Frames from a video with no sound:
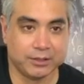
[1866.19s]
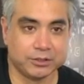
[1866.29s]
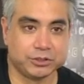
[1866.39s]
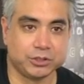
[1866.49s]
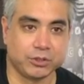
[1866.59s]

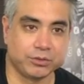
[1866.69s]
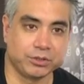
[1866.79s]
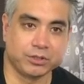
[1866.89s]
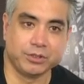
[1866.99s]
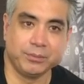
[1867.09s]
This choke,
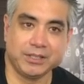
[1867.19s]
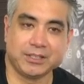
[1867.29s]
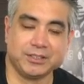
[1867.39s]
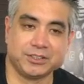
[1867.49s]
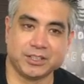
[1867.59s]
you're going to be
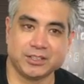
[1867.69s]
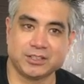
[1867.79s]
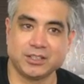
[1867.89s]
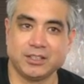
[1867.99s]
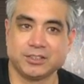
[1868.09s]

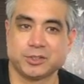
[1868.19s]
consistent and